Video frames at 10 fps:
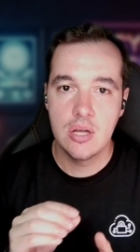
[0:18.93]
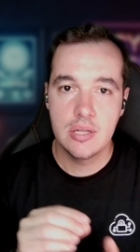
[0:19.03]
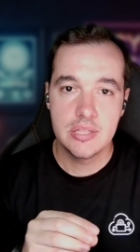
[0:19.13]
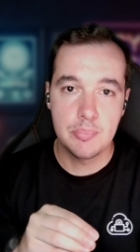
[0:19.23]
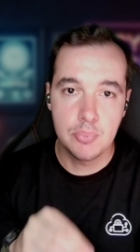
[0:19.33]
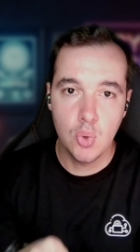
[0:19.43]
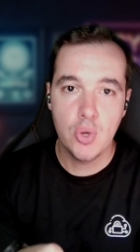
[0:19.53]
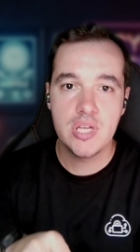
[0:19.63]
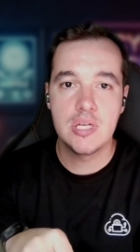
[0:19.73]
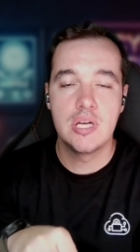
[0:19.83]

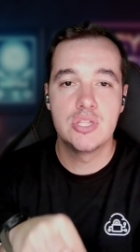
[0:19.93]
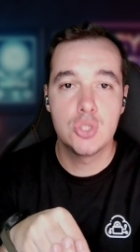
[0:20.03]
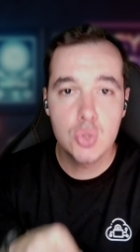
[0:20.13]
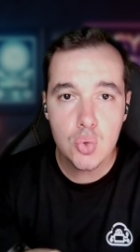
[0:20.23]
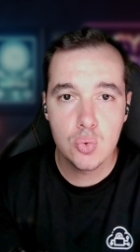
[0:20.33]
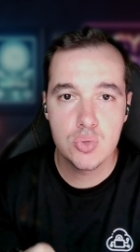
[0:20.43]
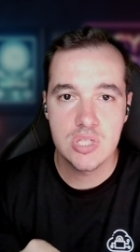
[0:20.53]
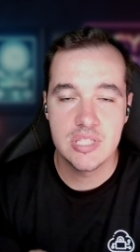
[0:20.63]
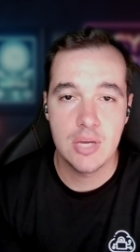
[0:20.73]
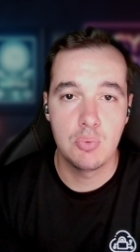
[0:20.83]
deploying the tools
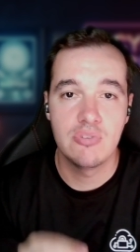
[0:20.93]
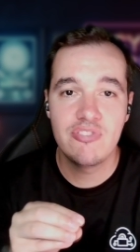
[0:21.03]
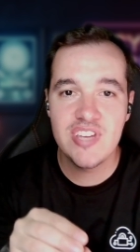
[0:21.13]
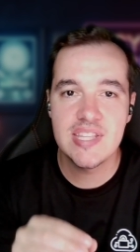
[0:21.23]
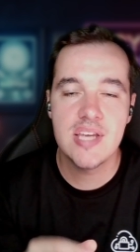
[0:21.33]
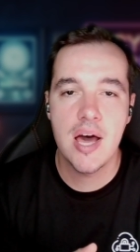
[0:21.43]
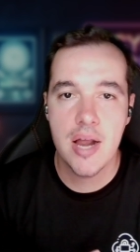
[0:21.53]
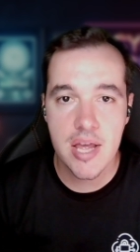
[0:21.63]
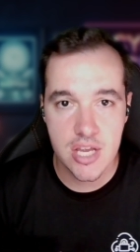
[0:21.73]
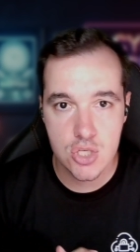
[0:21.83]
that will feed
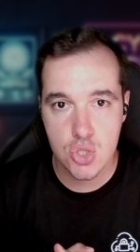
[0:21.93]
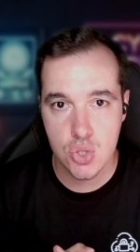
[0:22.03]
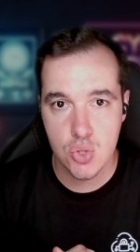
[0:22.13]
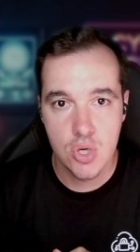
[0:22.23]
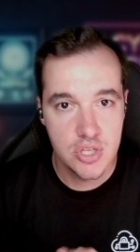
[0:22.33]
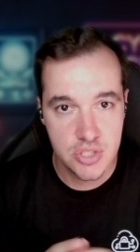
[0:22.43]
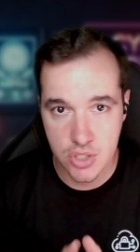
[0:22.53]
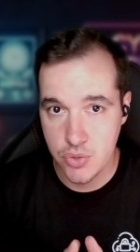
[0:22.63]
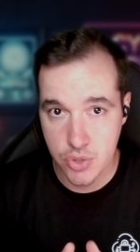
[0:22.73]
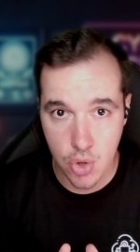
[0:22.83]
data into
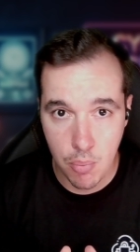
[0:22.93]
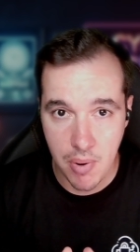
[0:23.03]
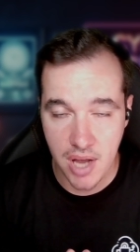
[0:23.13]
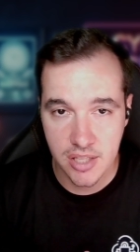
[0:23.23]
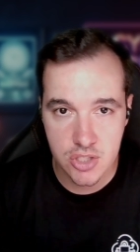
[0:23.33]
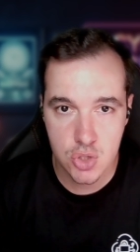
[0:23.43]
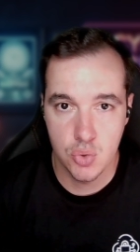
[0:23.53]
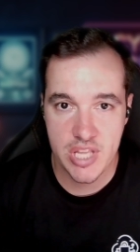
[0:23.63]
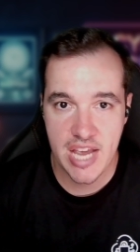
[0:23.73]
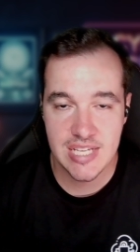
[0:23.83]
Security Copilot so
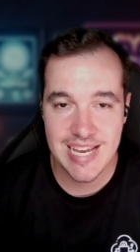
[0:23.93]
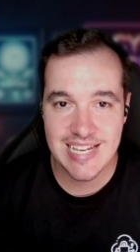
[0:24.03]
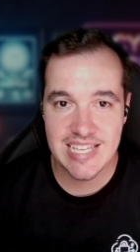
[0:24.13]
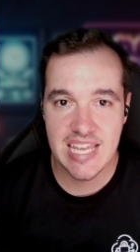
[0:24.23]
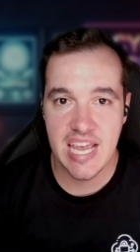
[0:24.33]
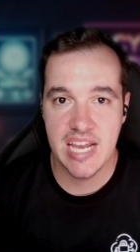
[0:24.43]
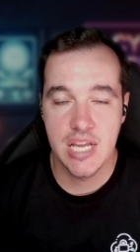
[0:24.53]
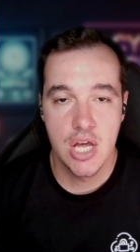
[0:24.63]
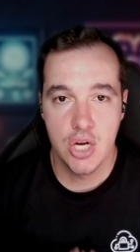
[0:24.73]
that it can